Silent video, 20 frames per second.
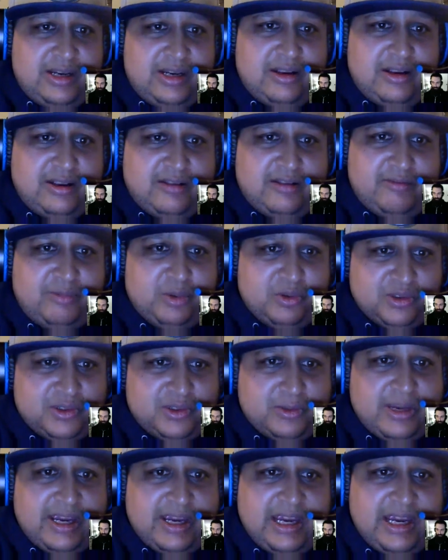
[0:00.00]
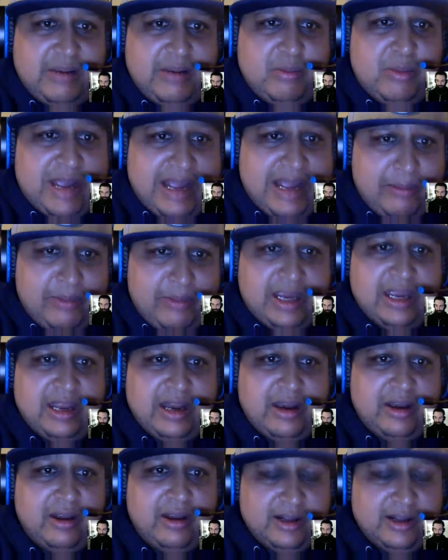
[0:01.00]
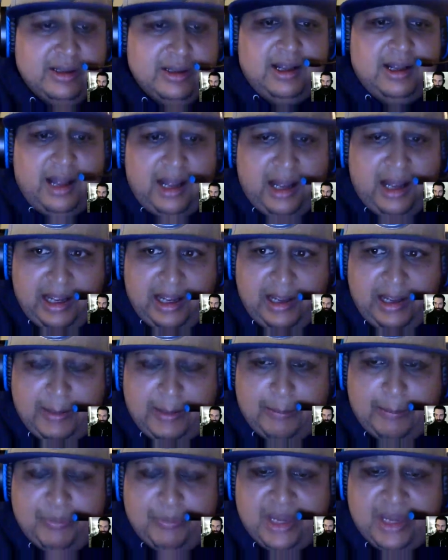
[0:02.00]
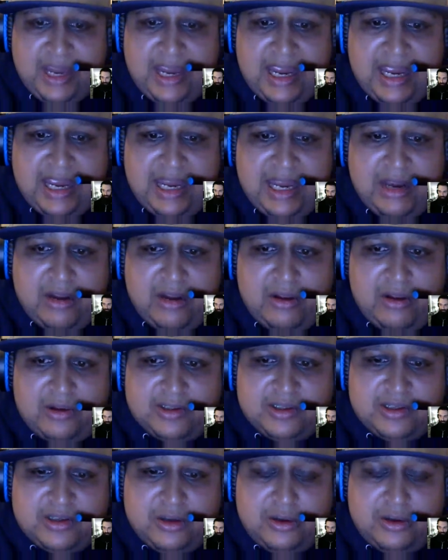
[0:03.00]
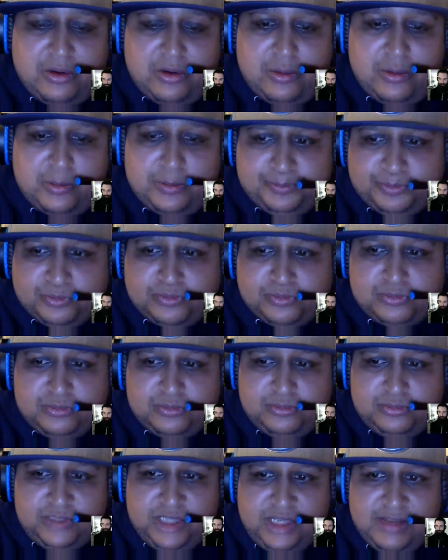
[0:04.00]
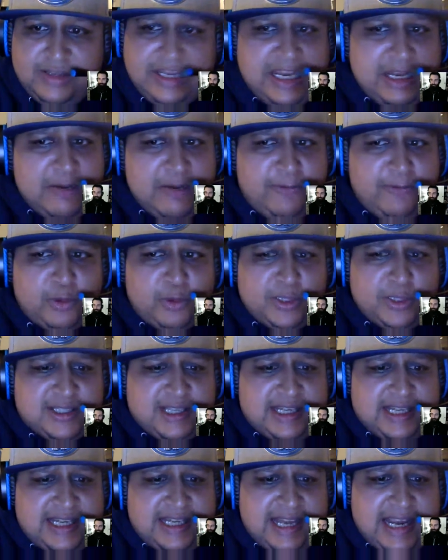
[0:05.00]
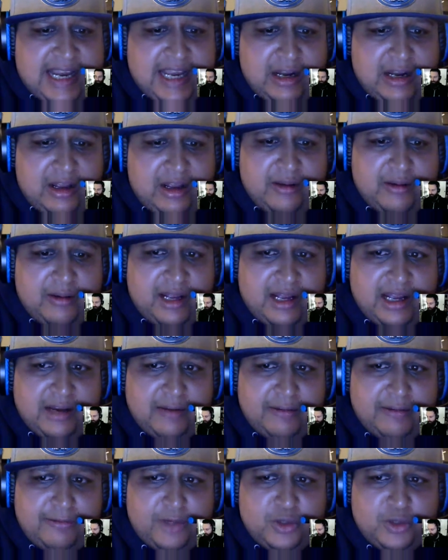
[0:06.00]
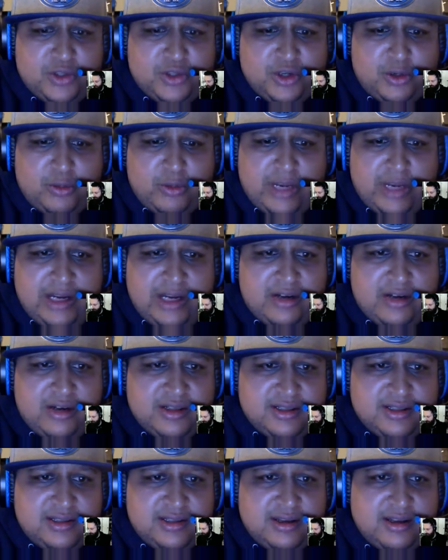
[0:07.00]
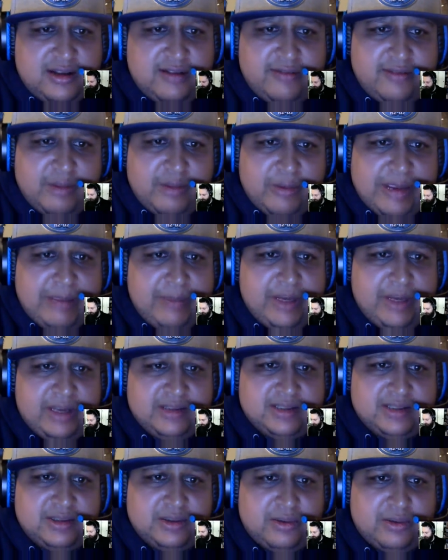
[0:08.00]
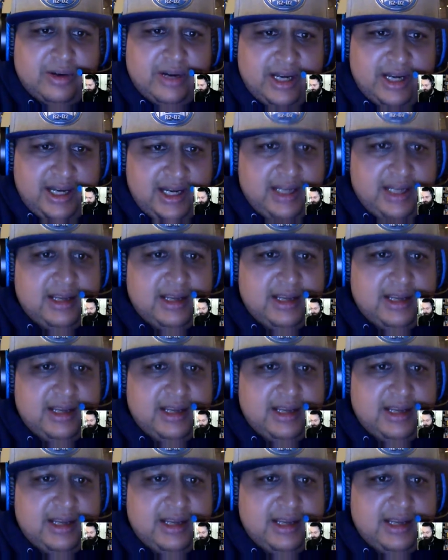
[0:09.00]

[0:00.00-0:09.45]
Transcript: of Bruce Wayne, Batman, and also the influence that he had on future writers of the Batman story.